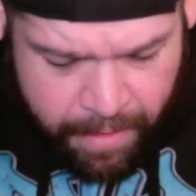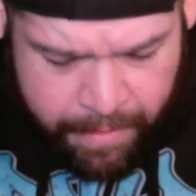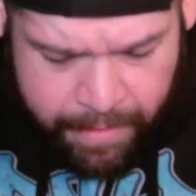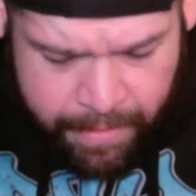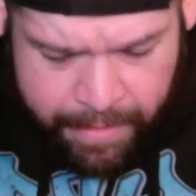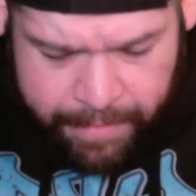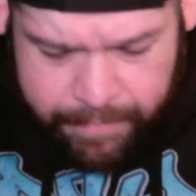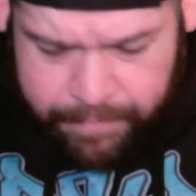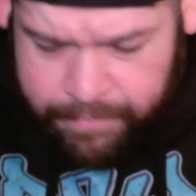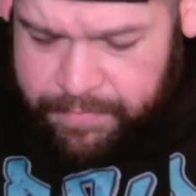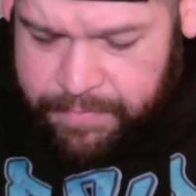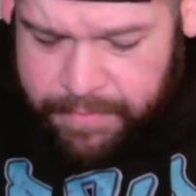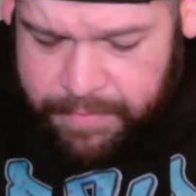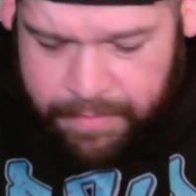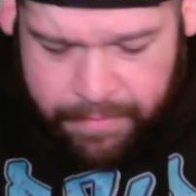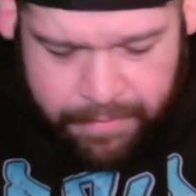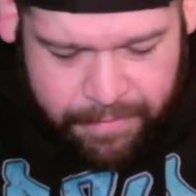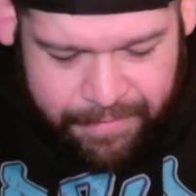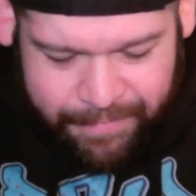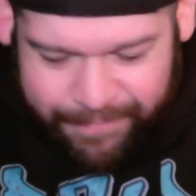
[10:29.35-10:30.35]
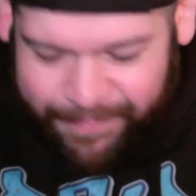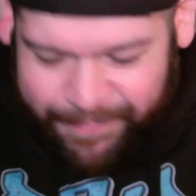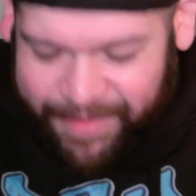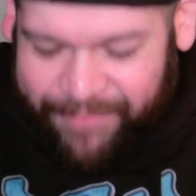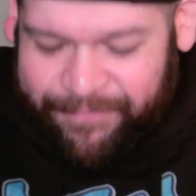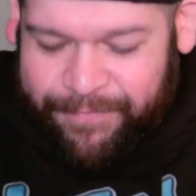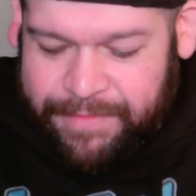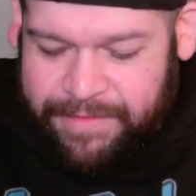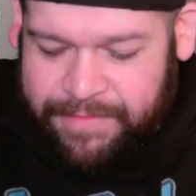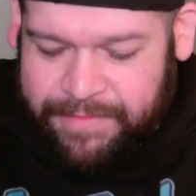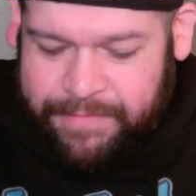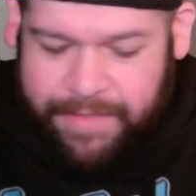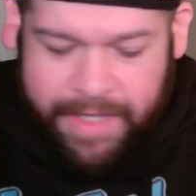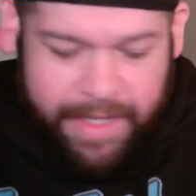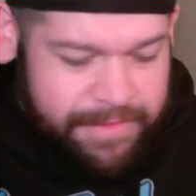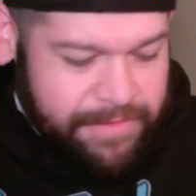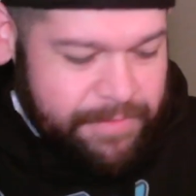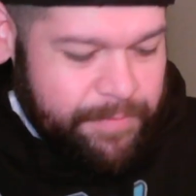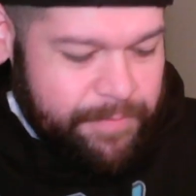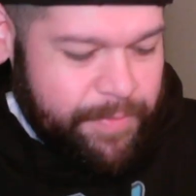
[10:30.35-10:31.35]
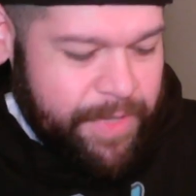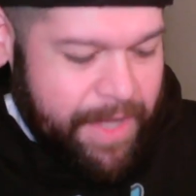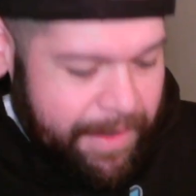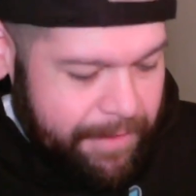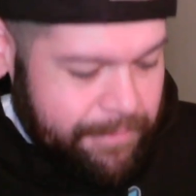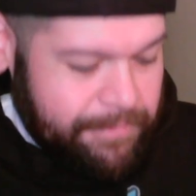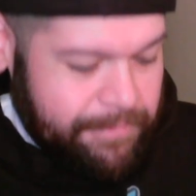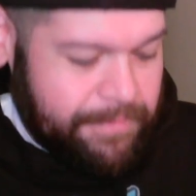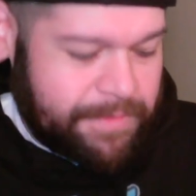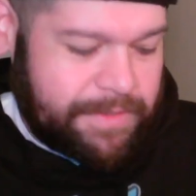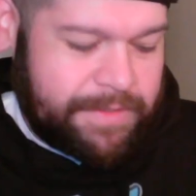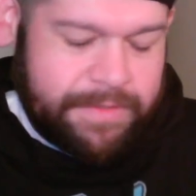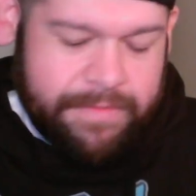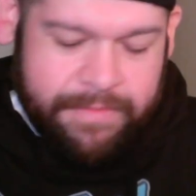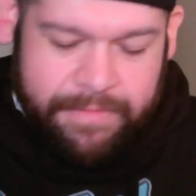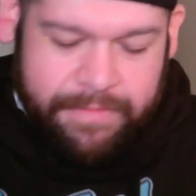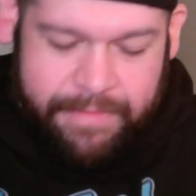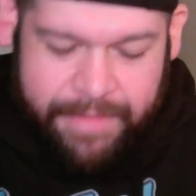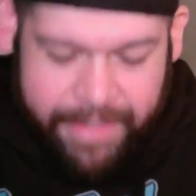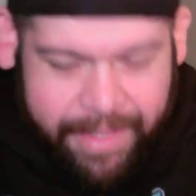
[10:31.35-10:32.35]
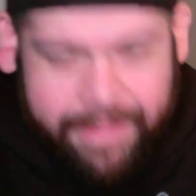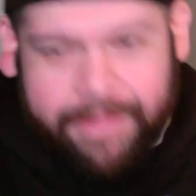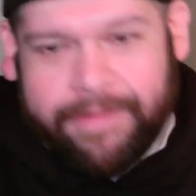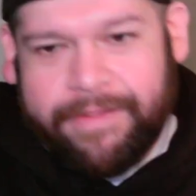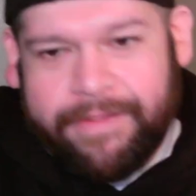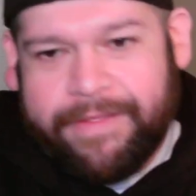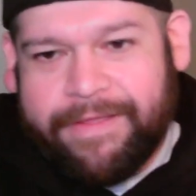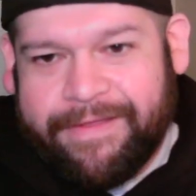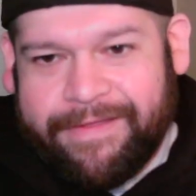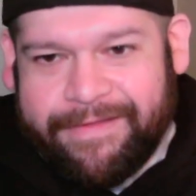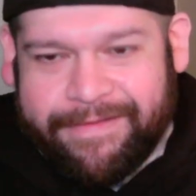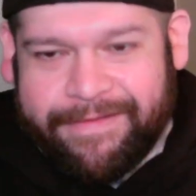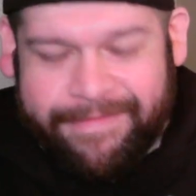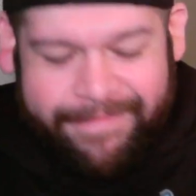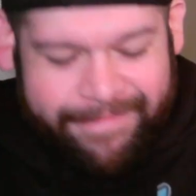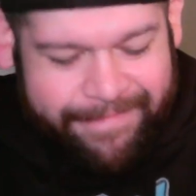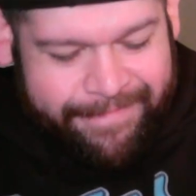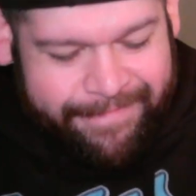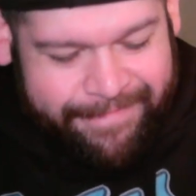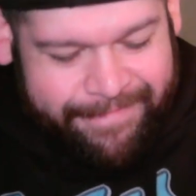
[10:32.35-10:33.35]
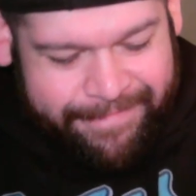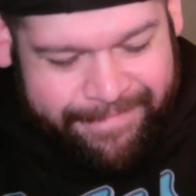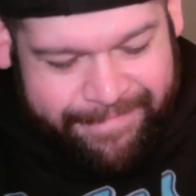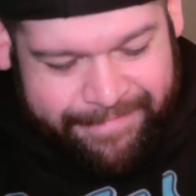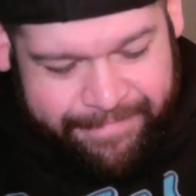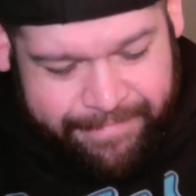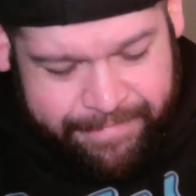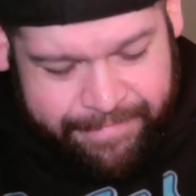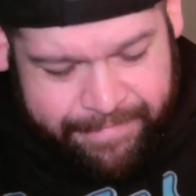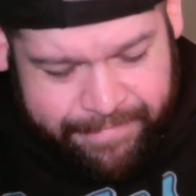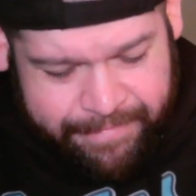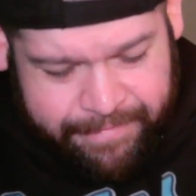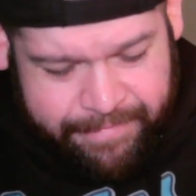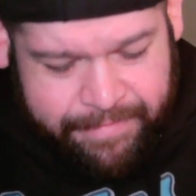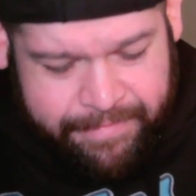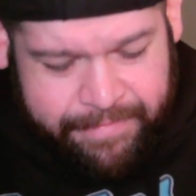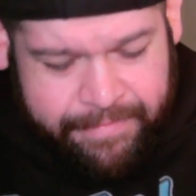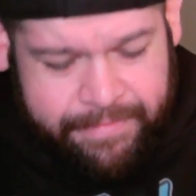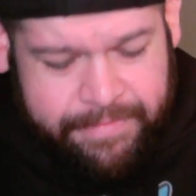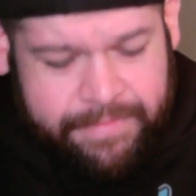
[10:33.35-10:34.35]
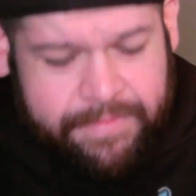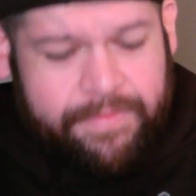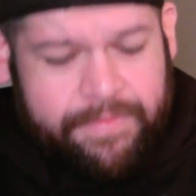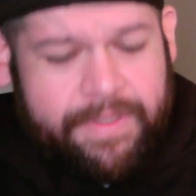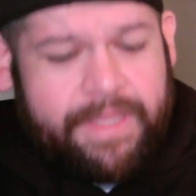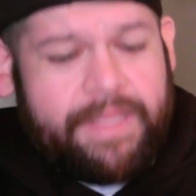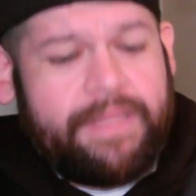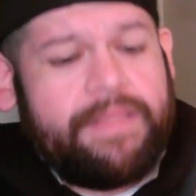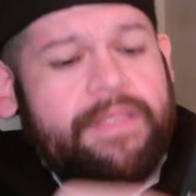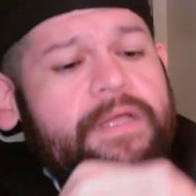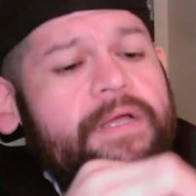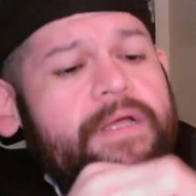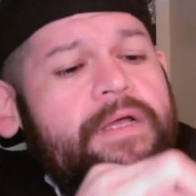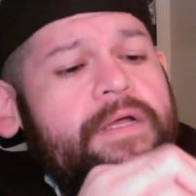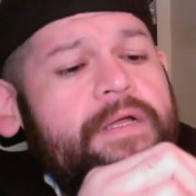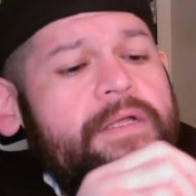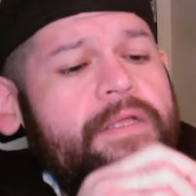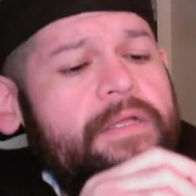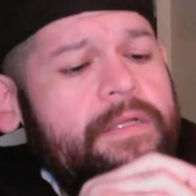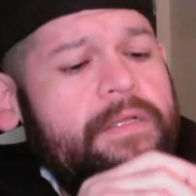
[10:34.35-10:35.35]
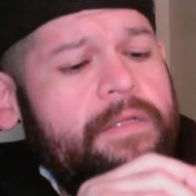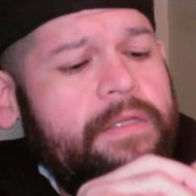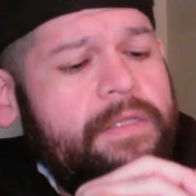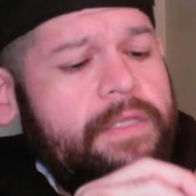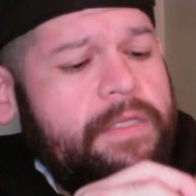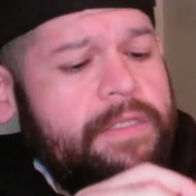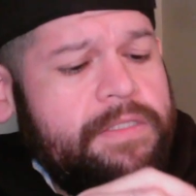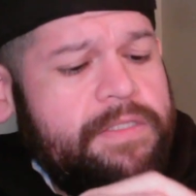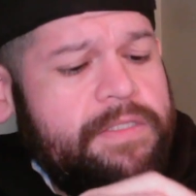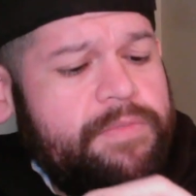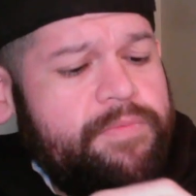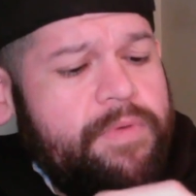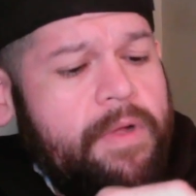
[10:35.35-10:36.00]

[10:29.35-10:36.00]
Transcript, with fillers: Um, oh, my first Kizer pouch. Hell yeah. So you get the, I think this is